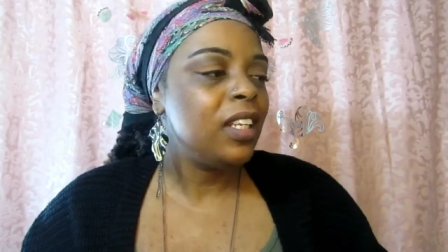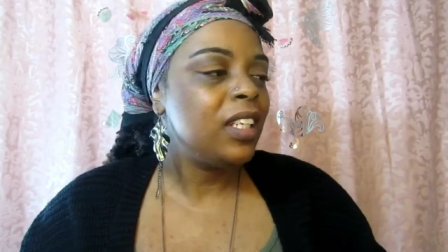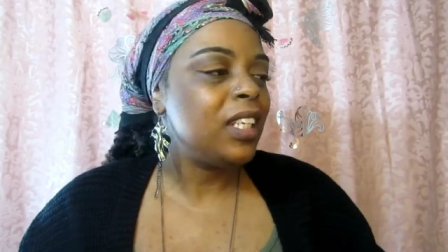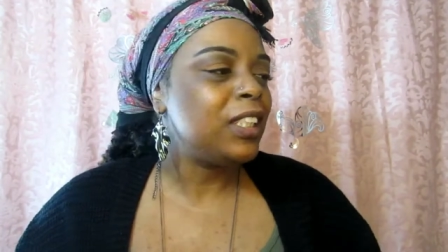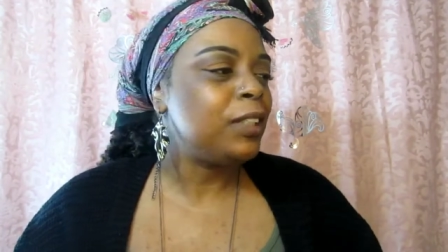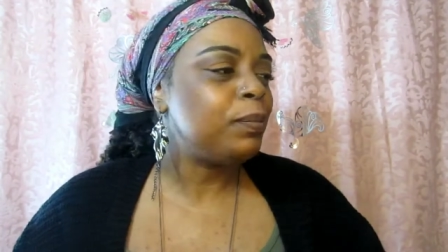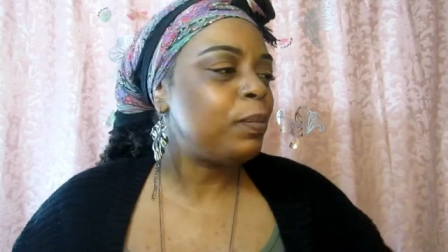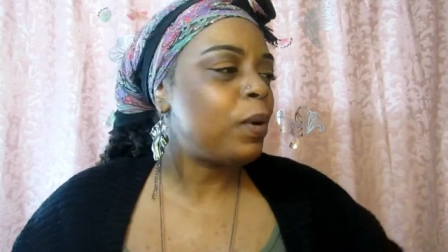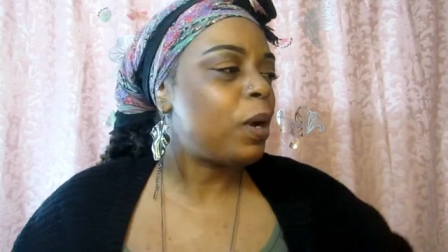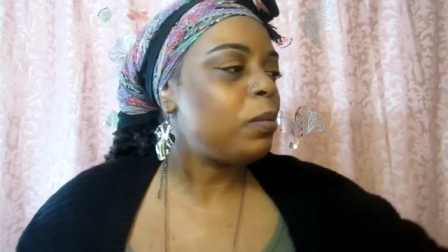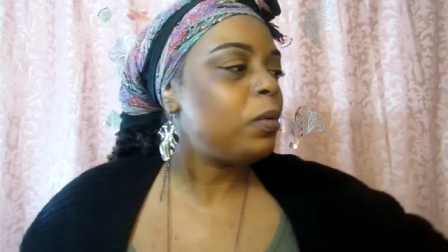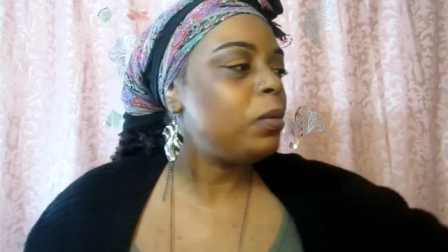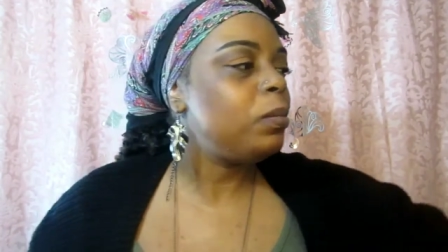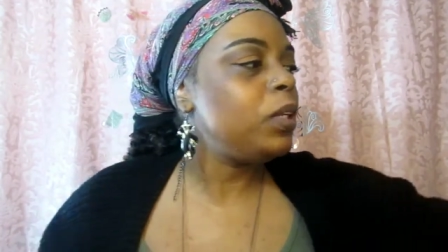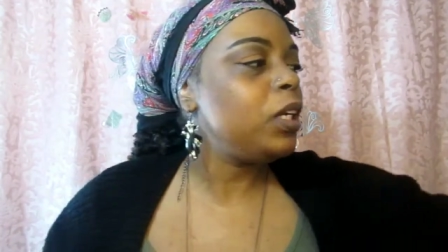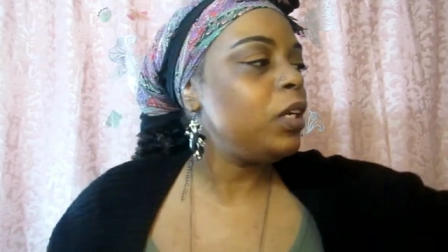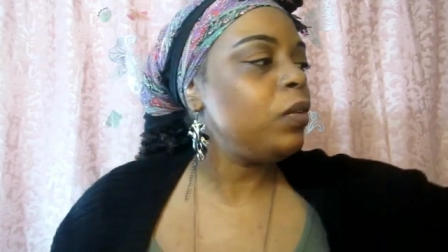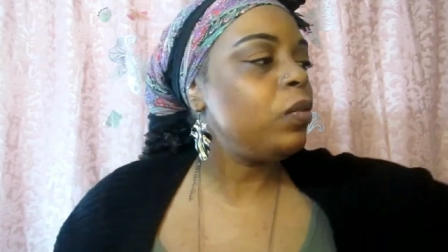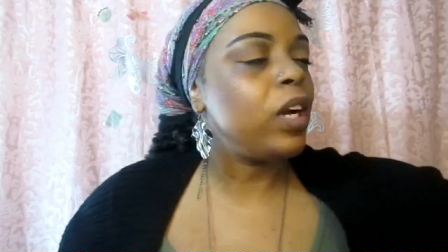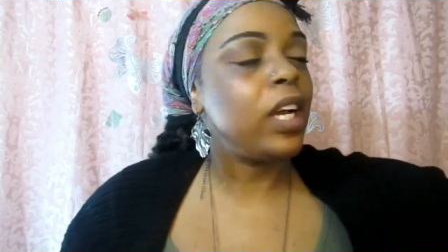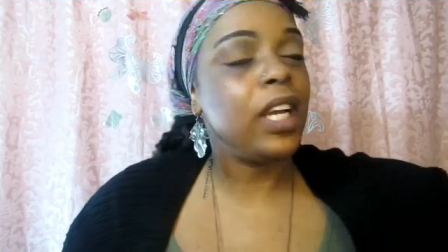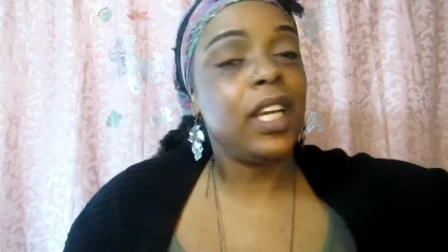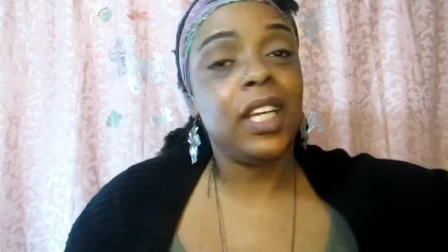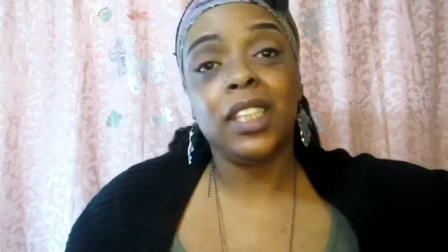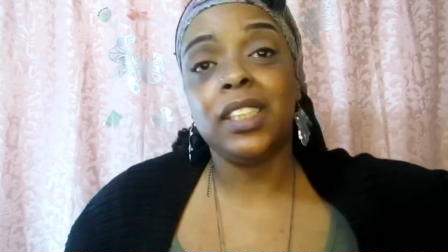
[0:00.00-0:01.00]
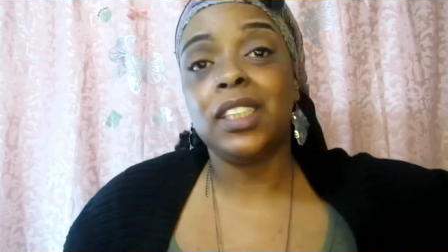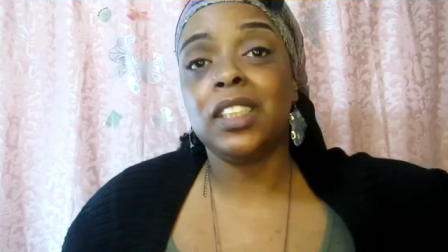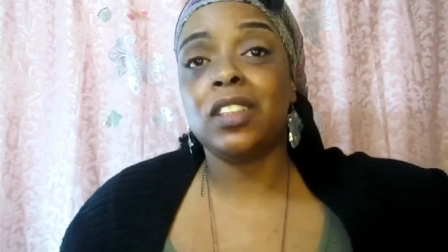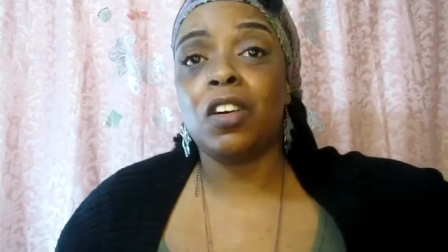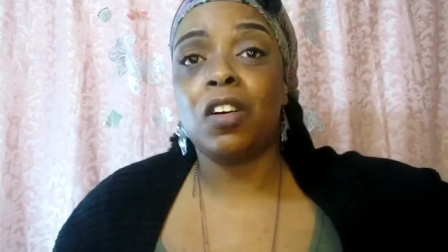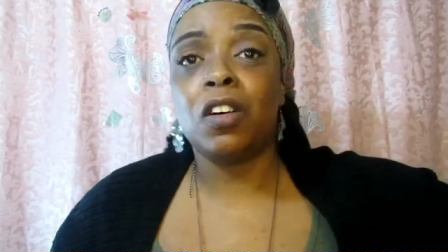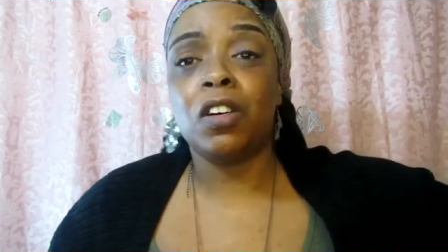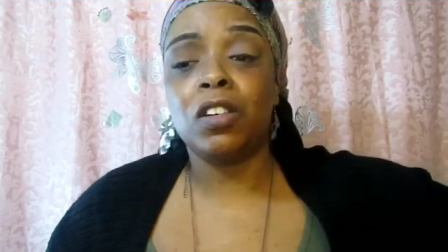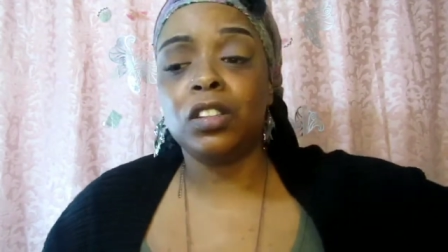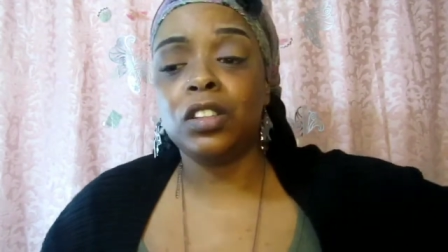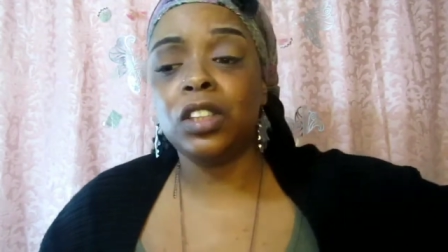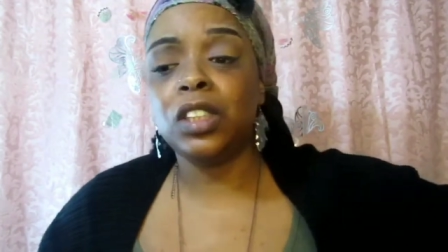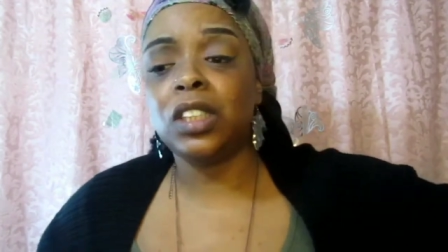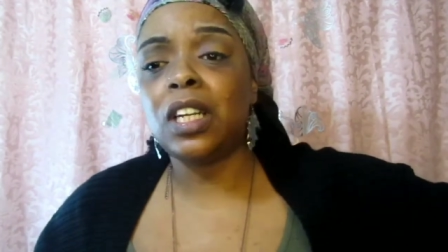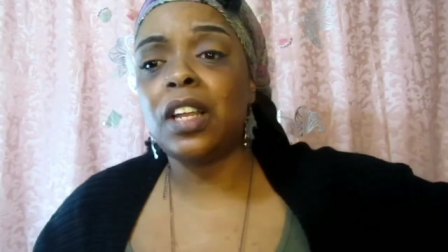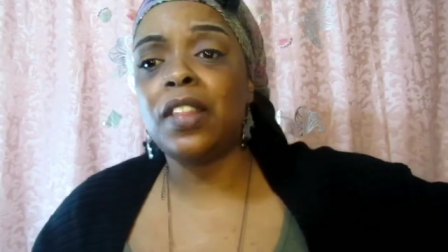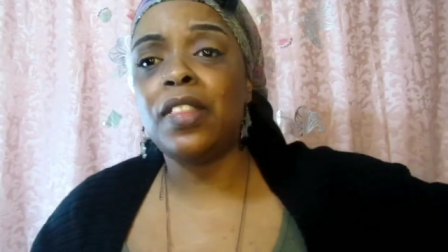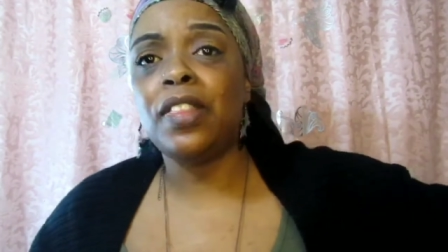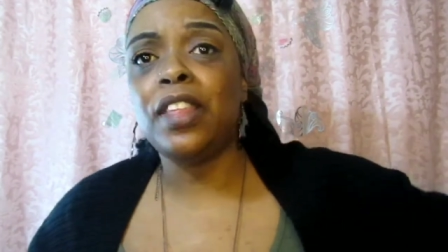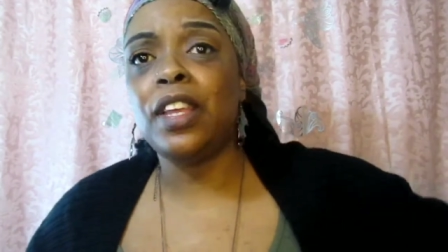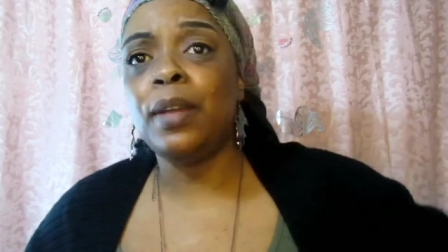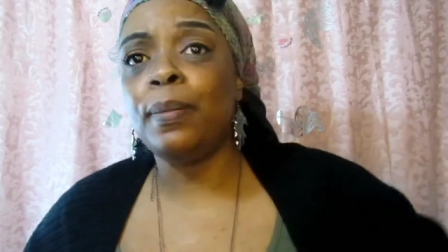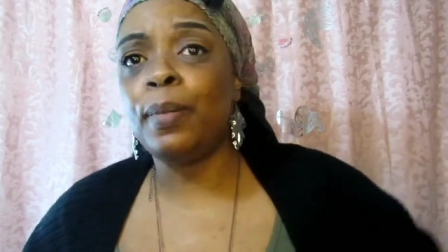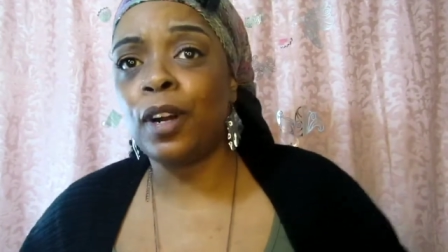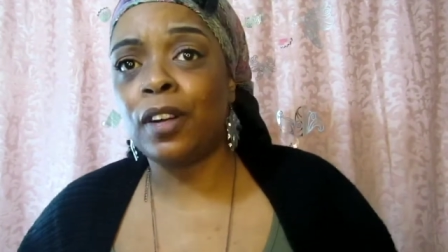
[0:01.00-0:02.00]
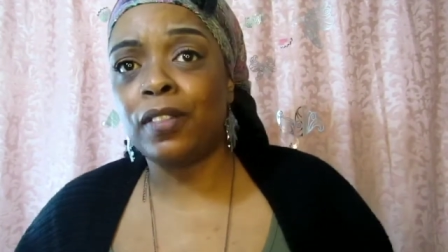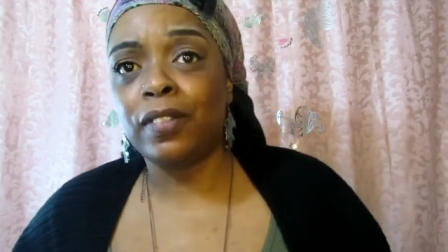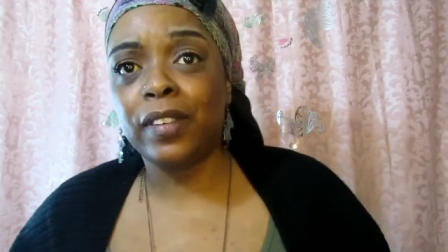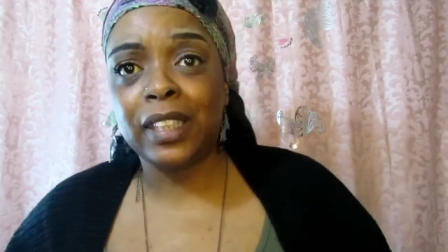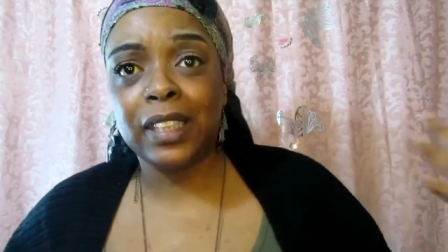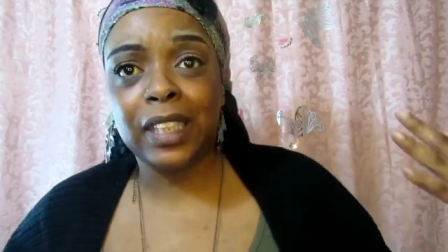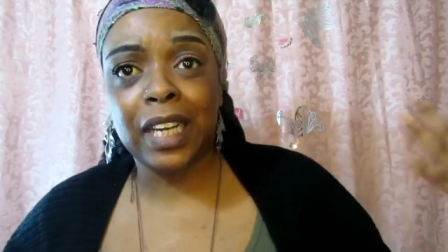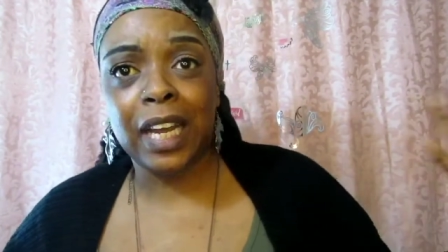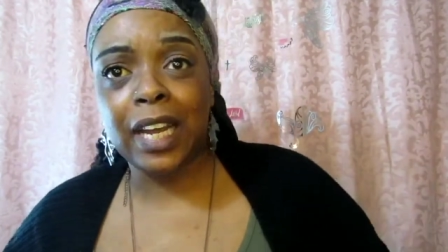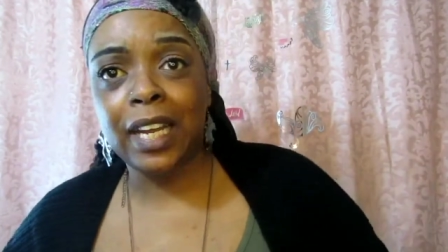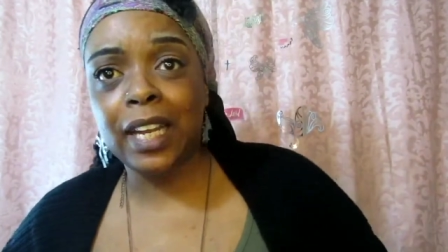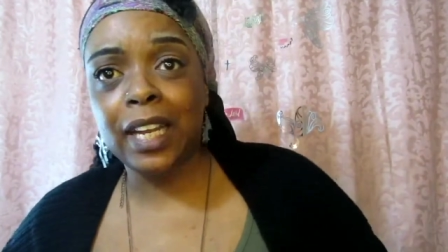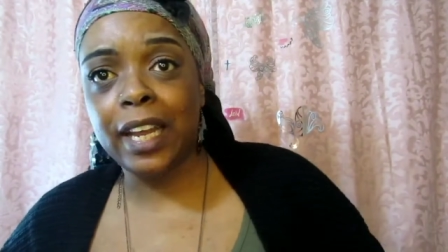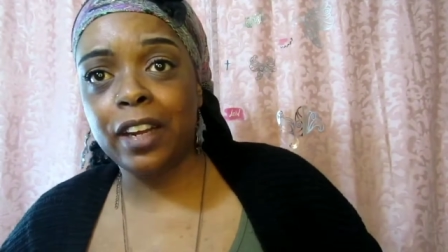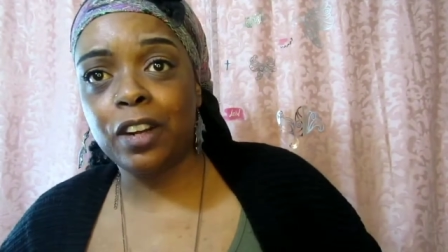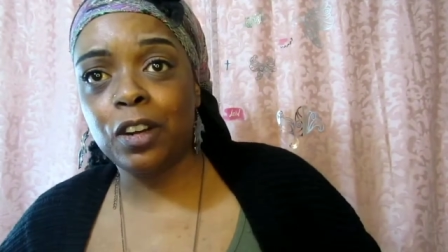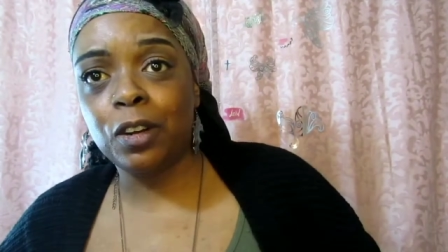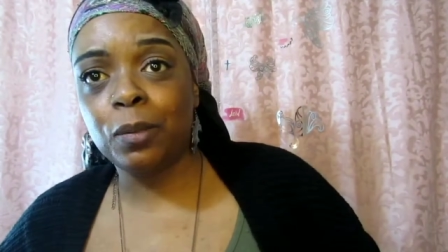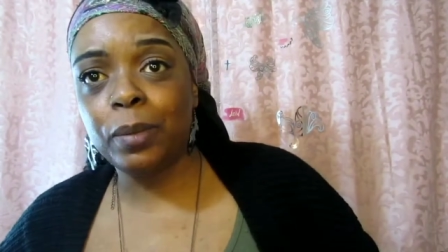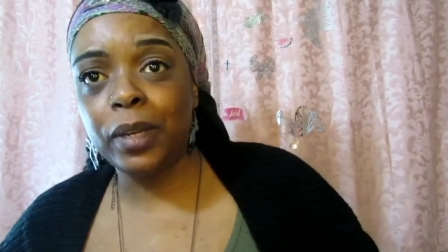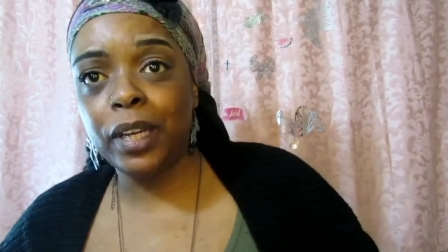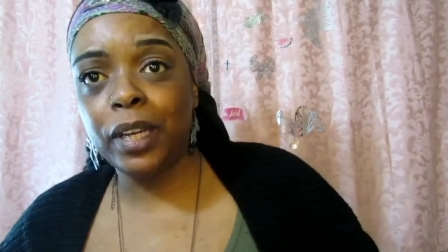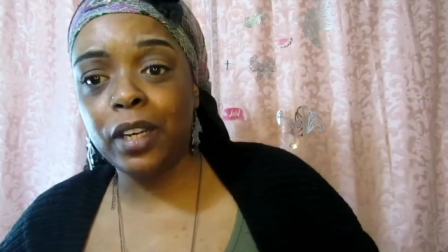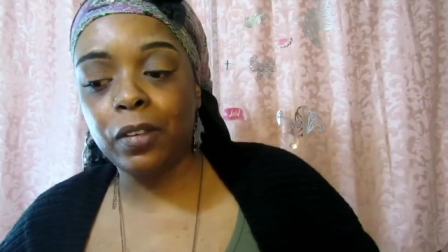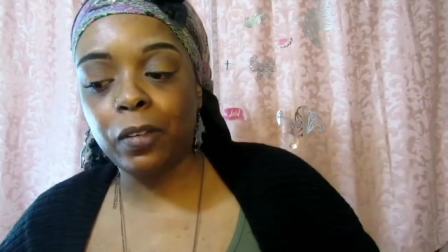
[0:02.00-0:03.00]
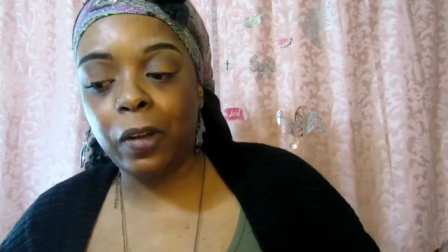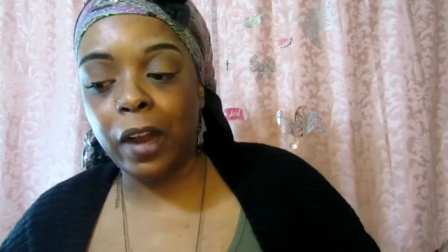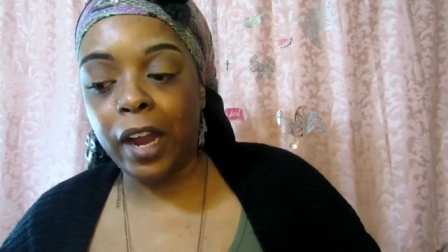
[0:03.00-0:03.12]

That's probably why it's called the perfect eyeliner pen,